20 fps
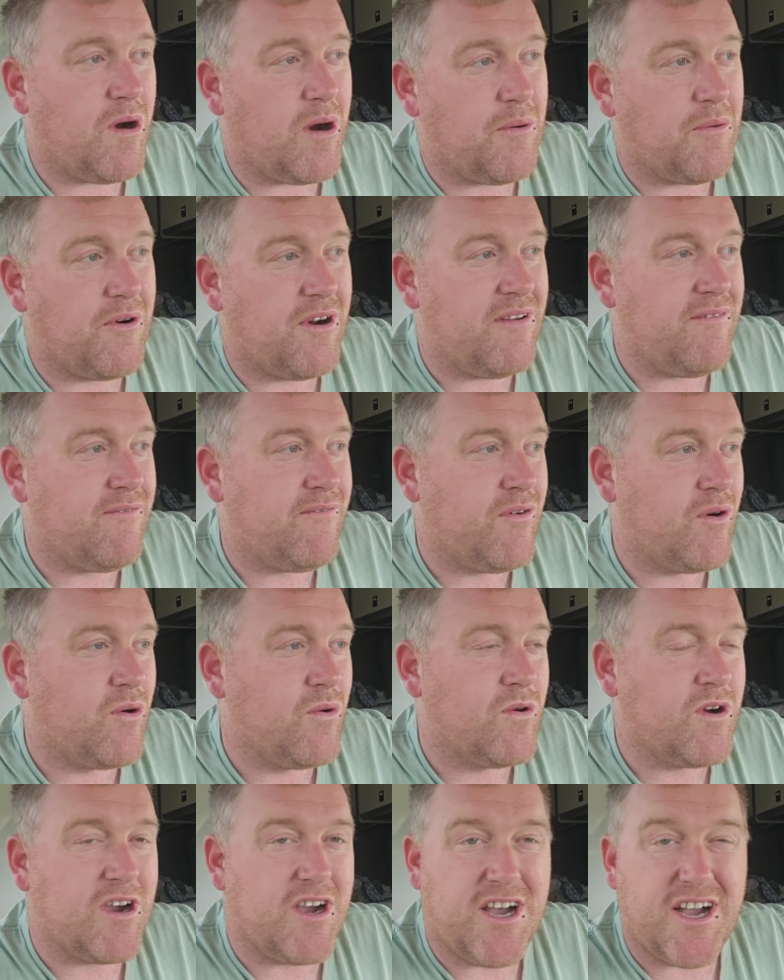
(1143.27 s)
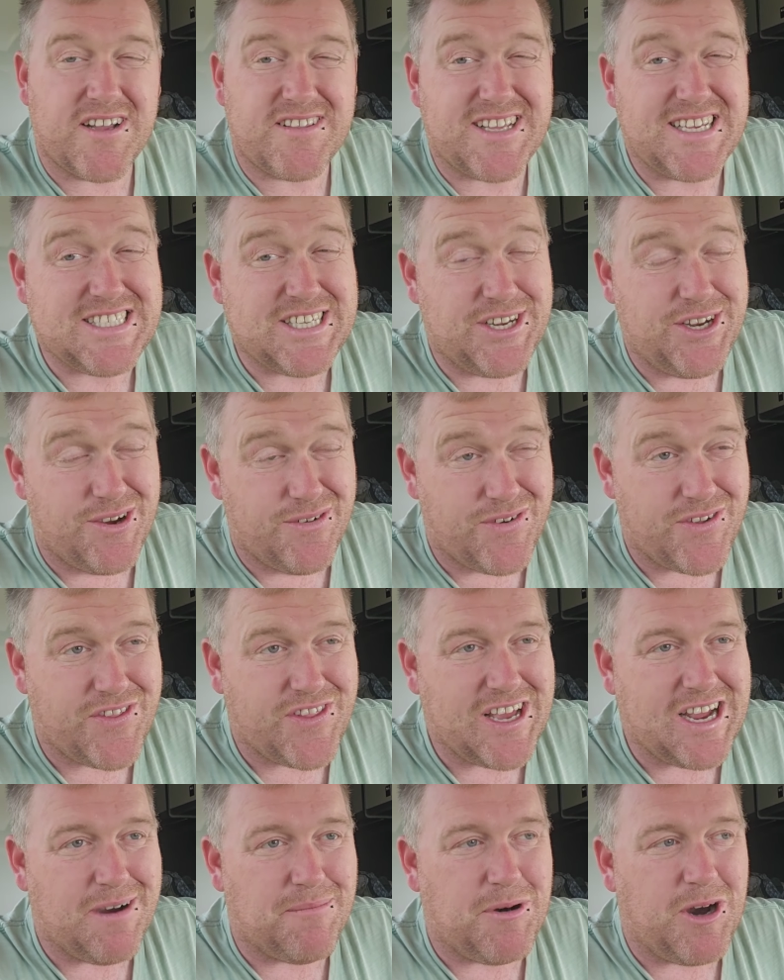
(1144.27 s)
While we're in Falkirk, there's another
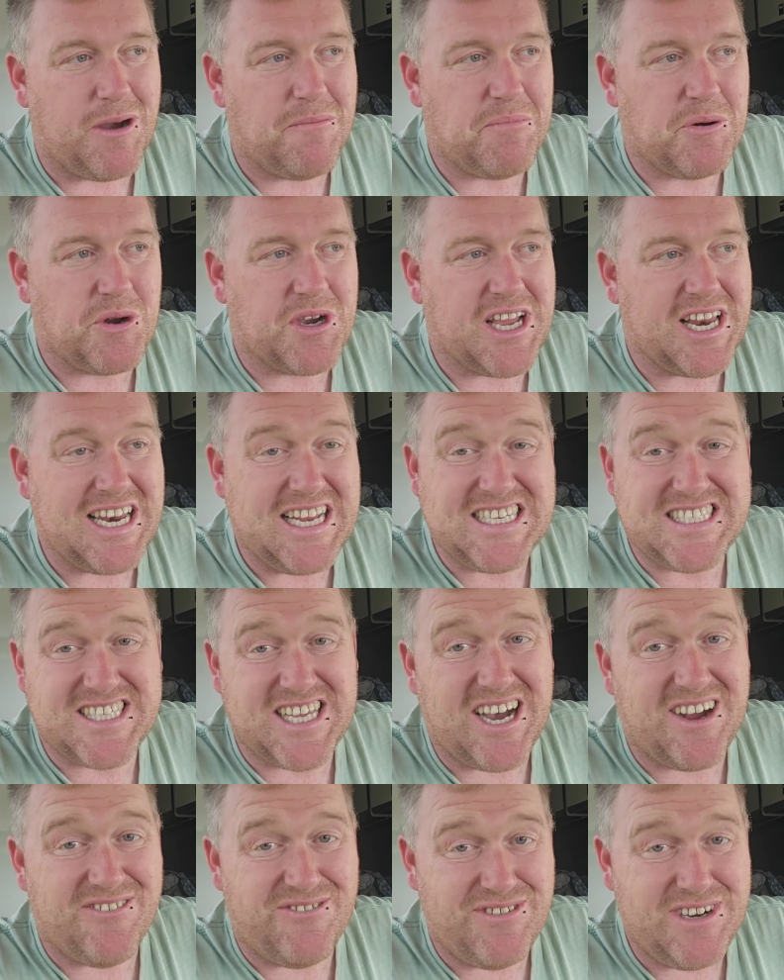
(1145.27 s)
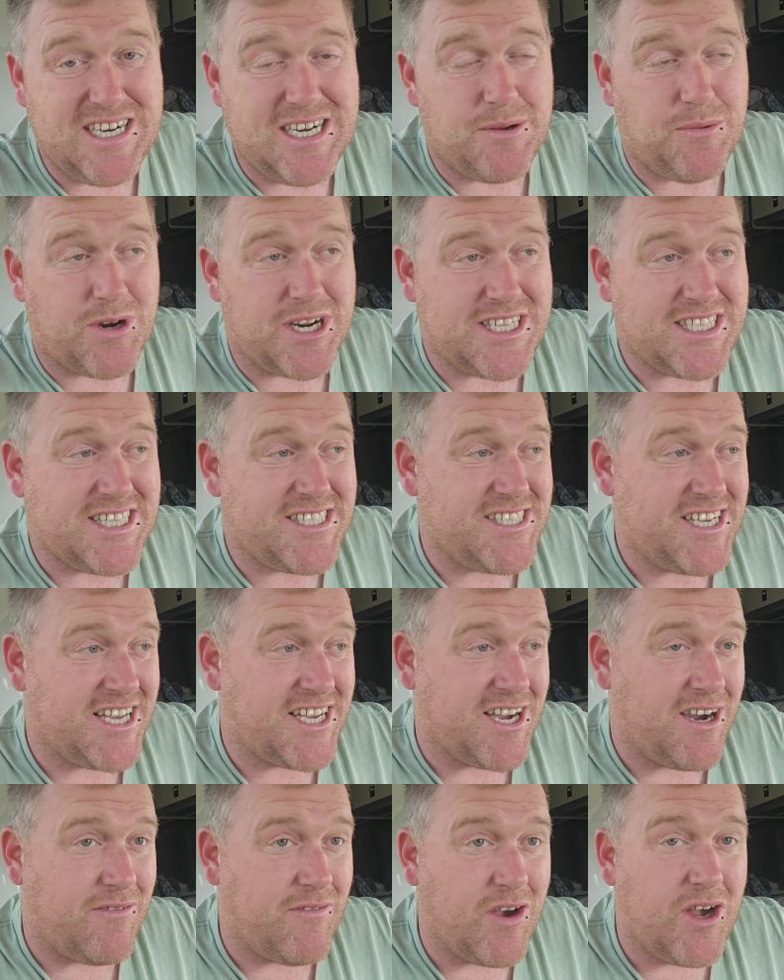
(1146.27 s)
thing on my bucket list that I really wanted to
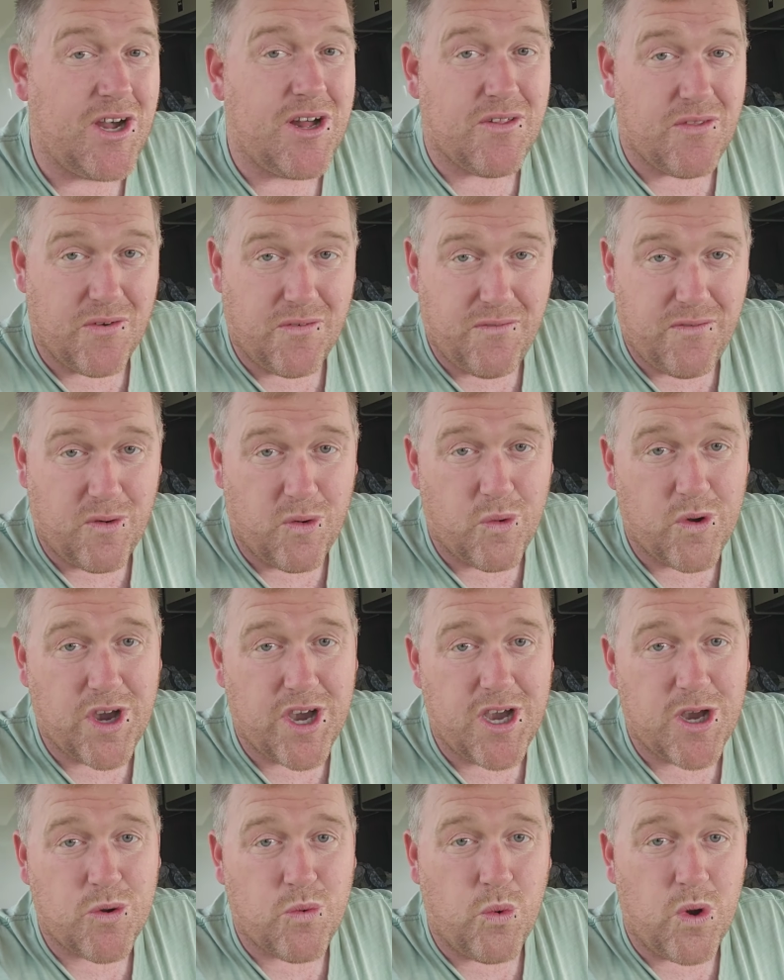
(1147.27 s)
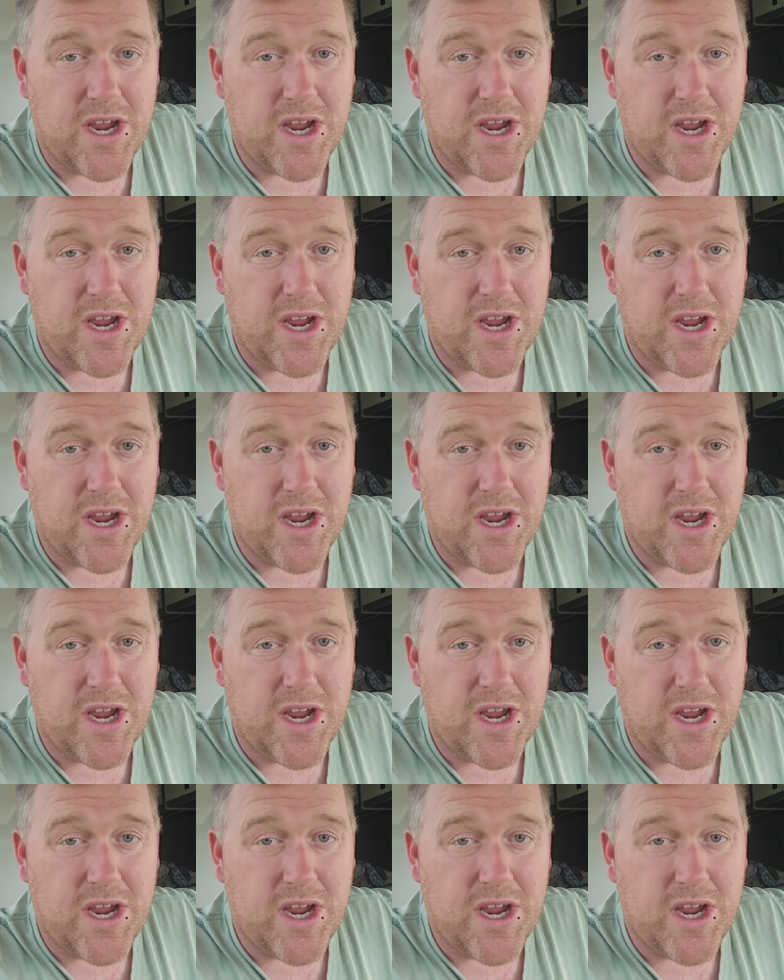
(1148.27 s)
tick off the Falkirk